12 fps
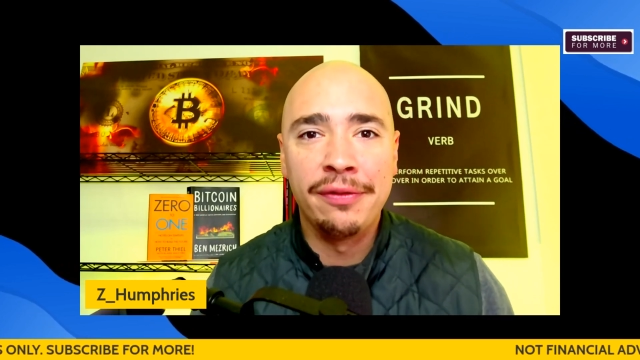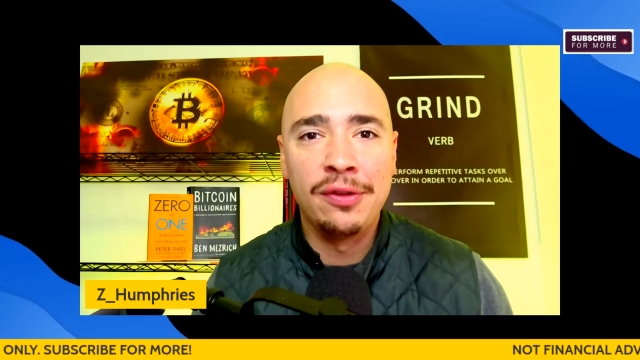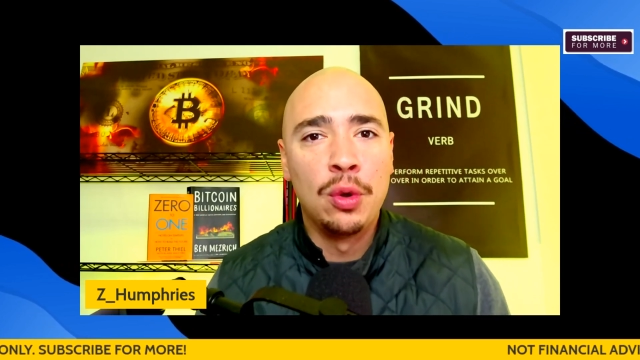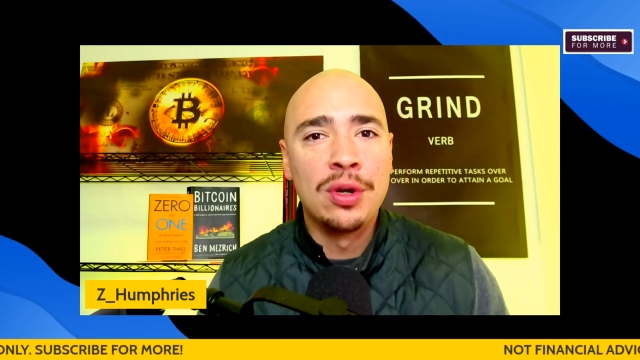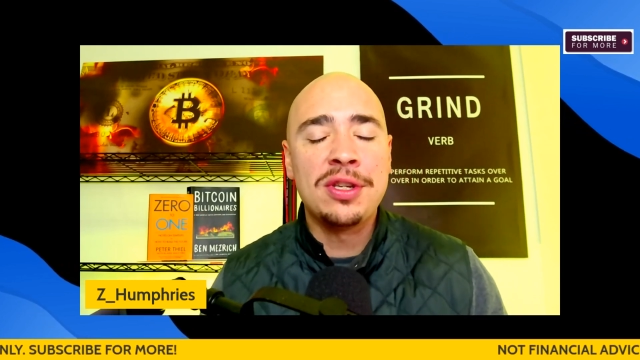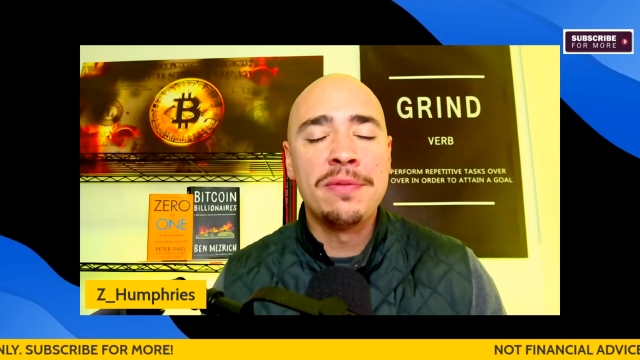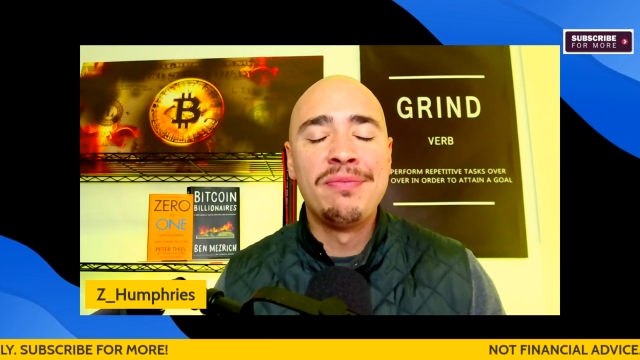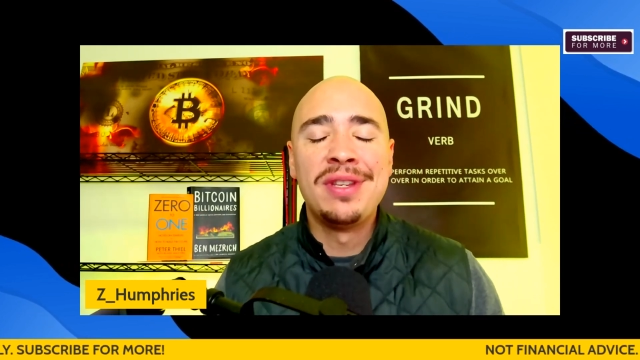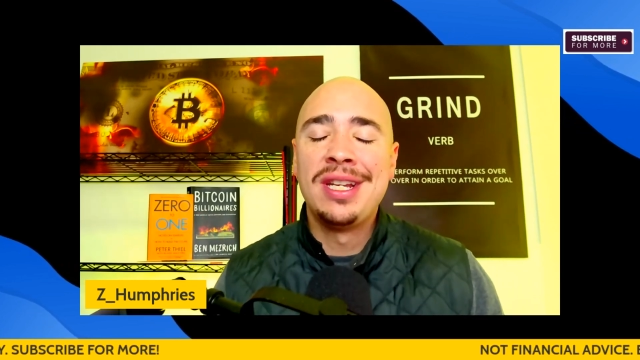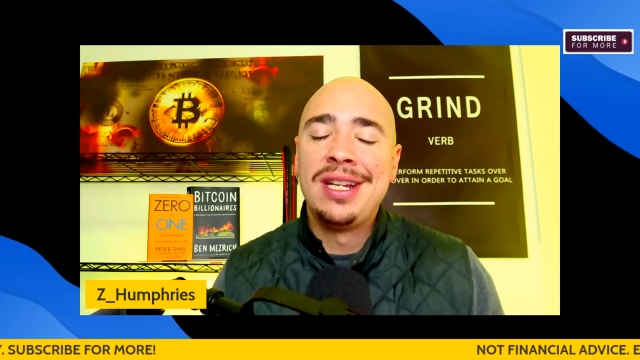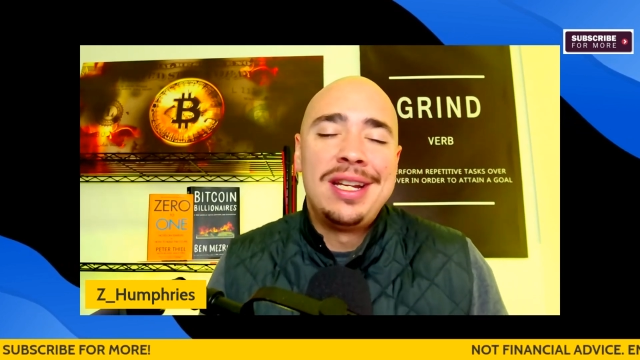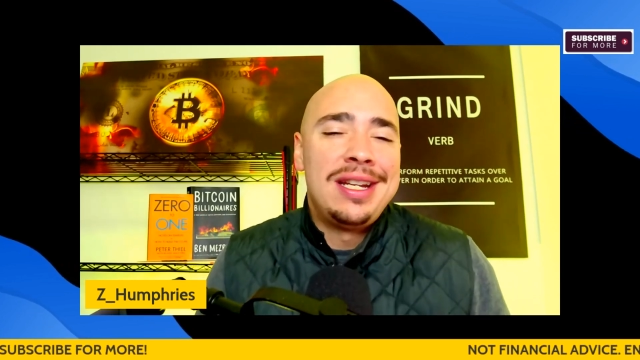Of course,
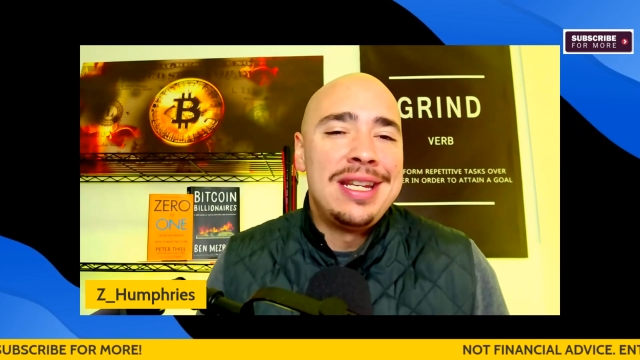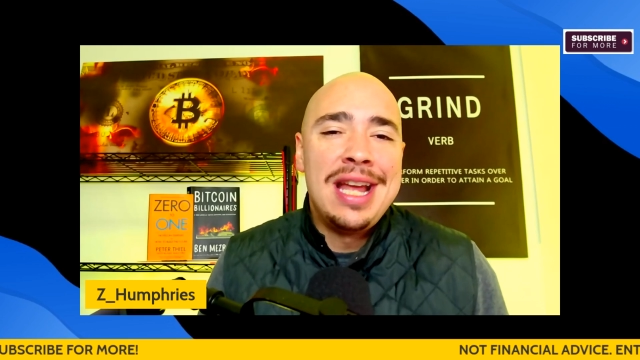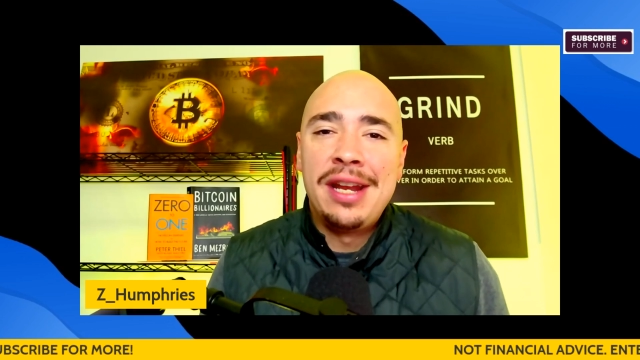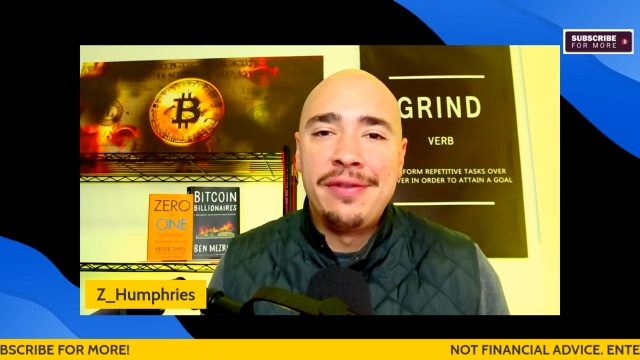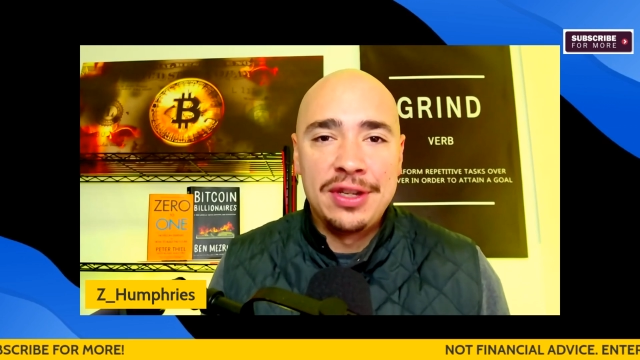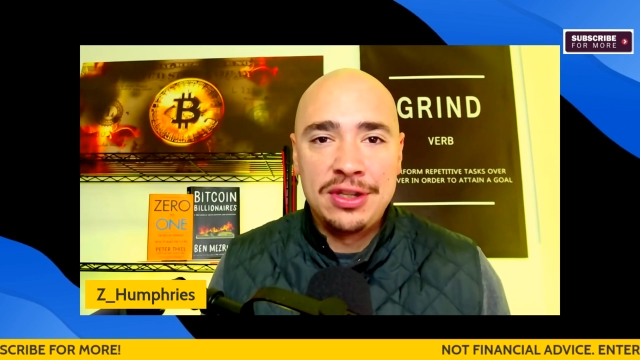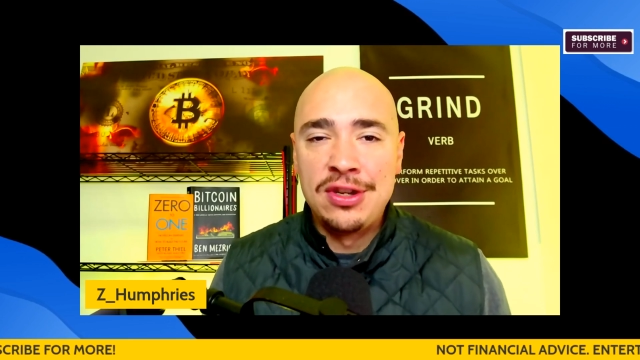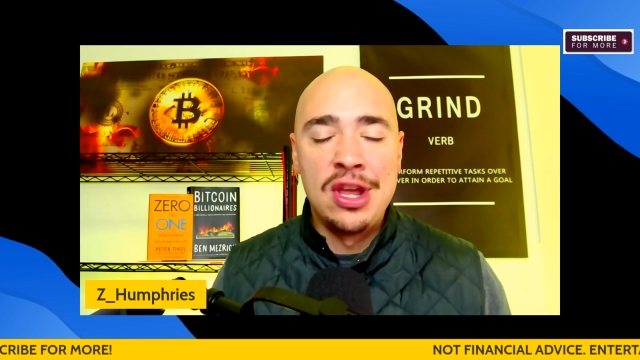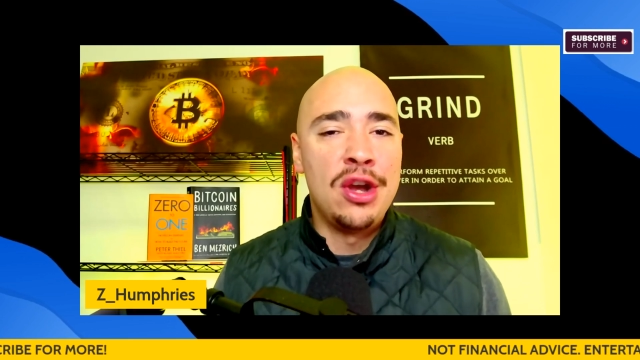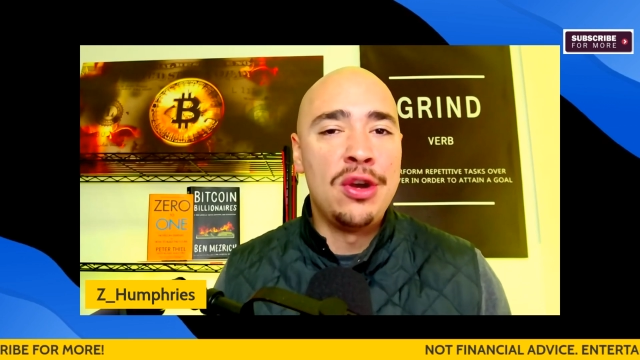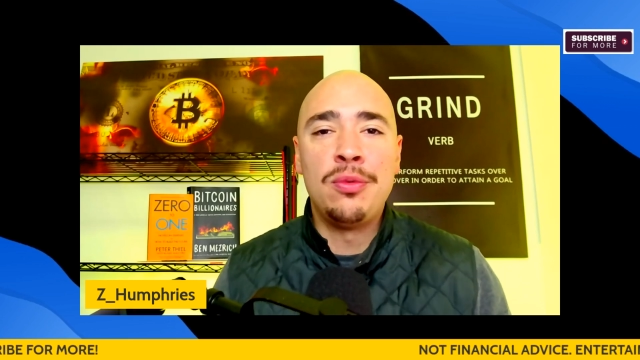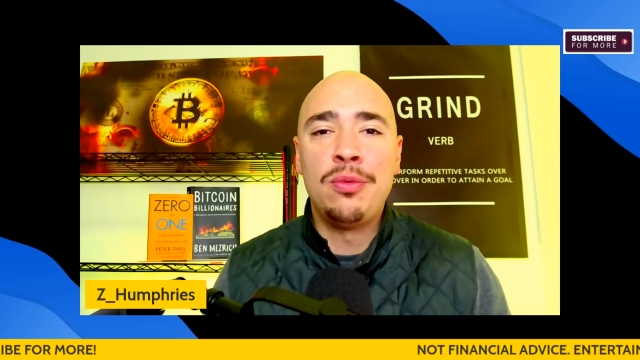none of us
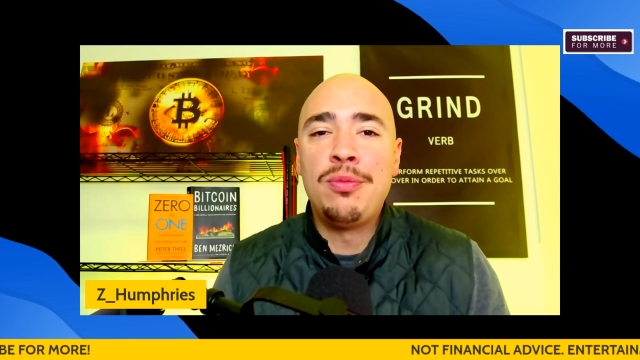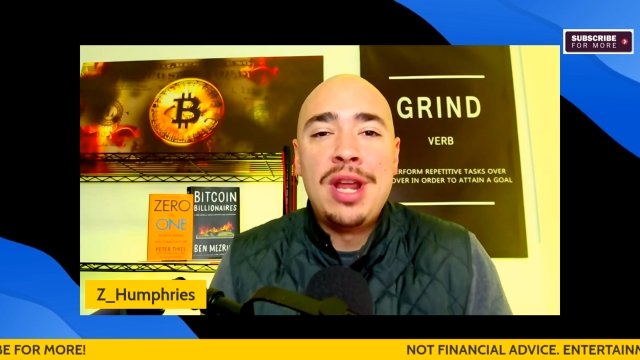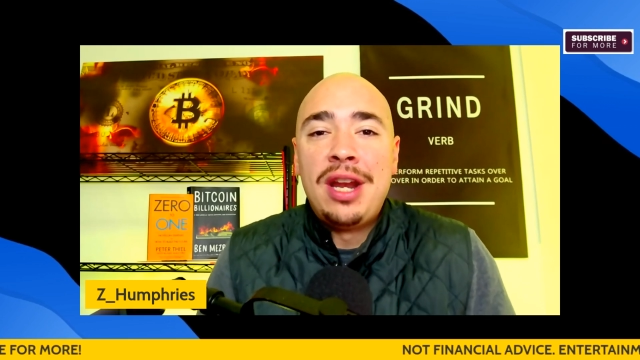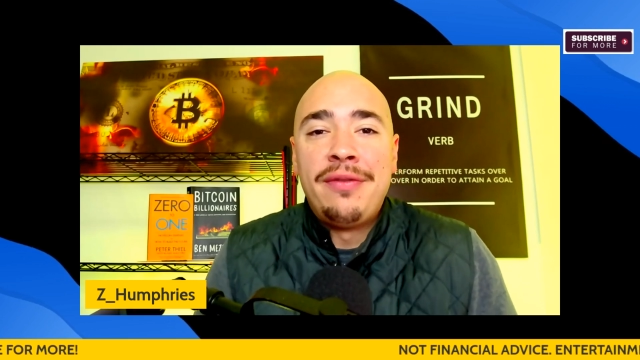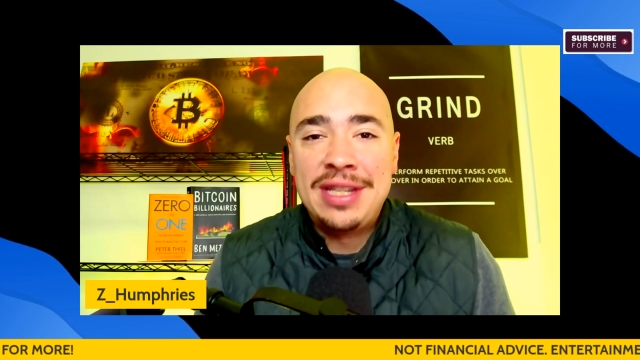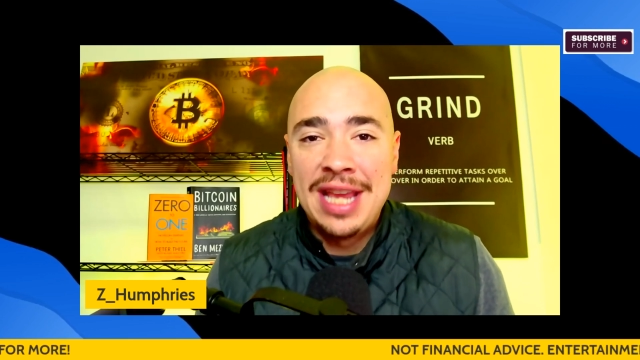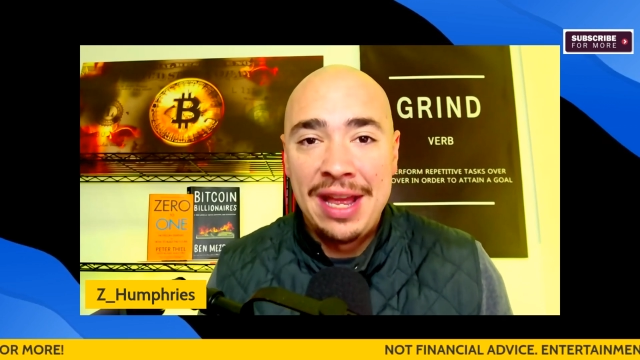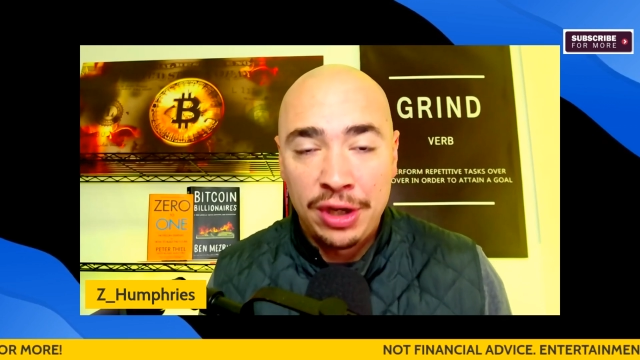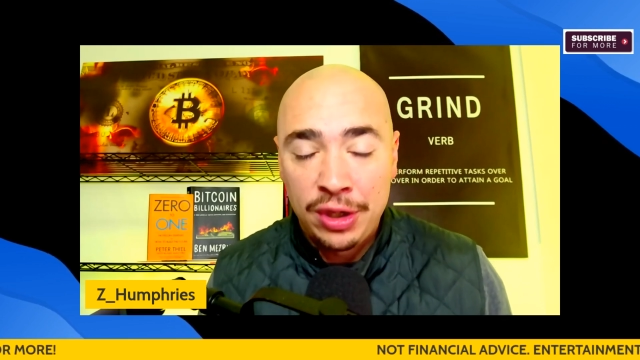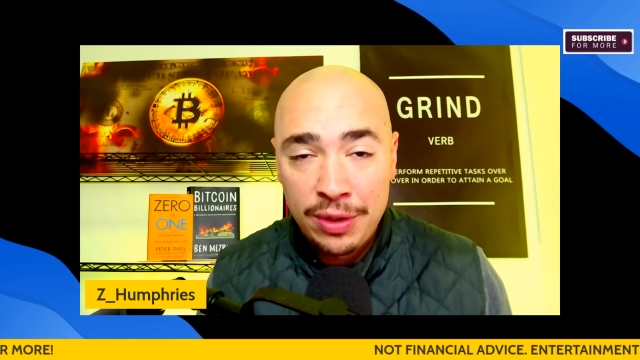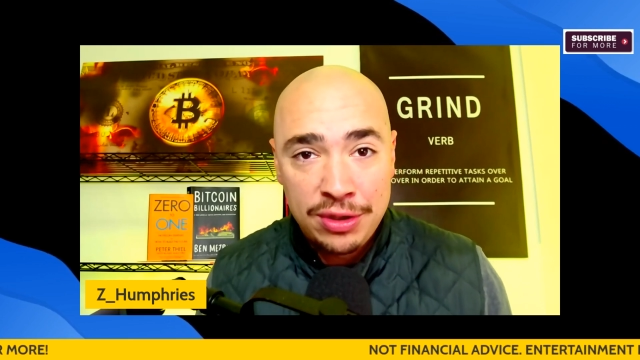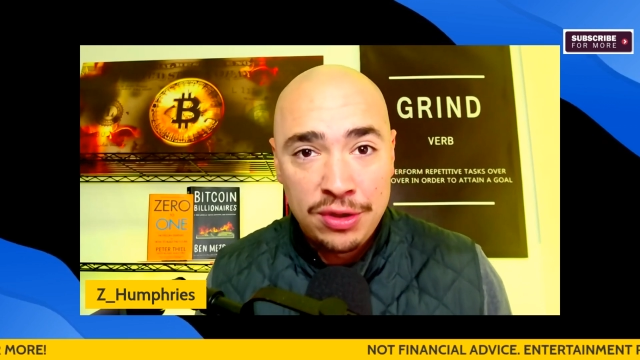know. None of us have a
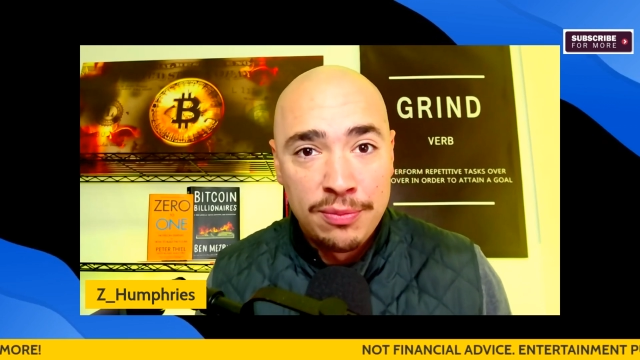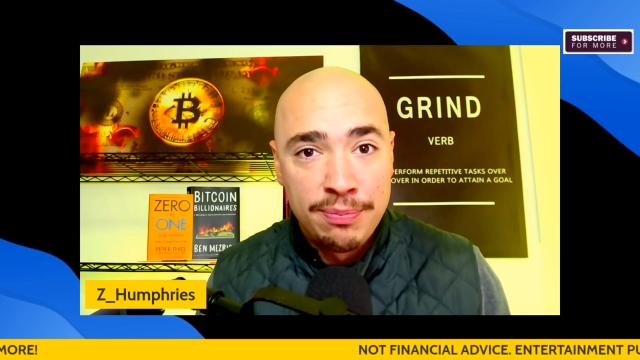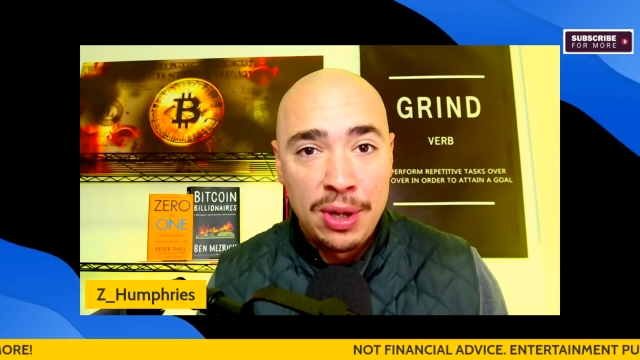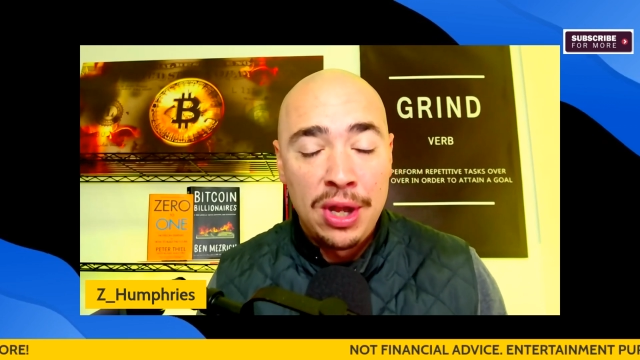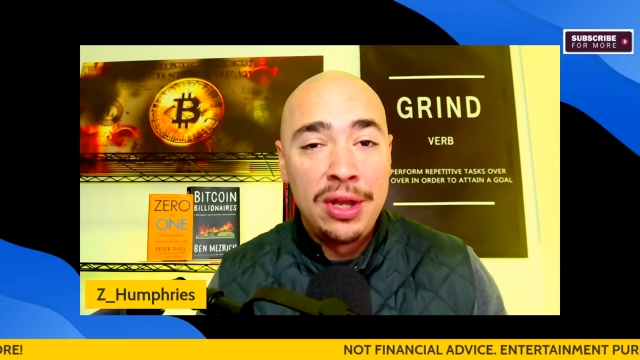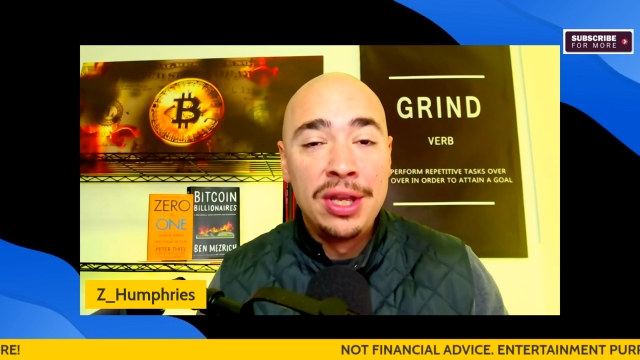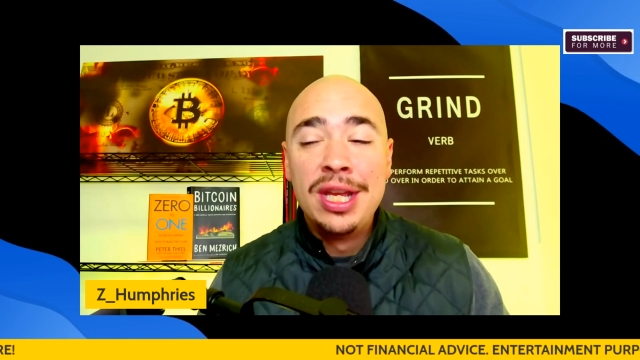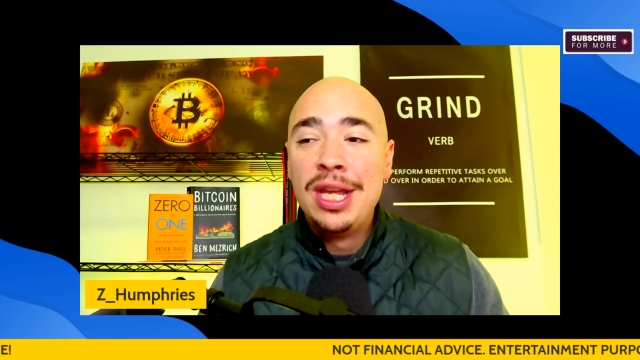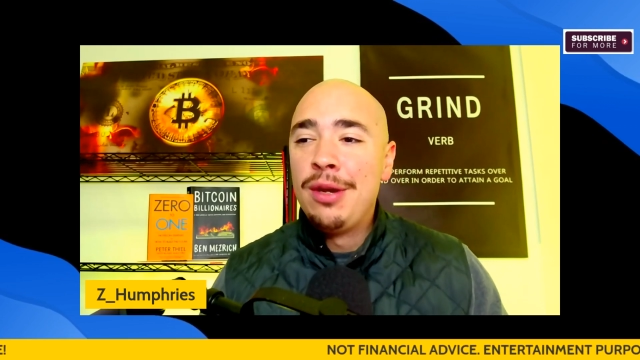crystal ball.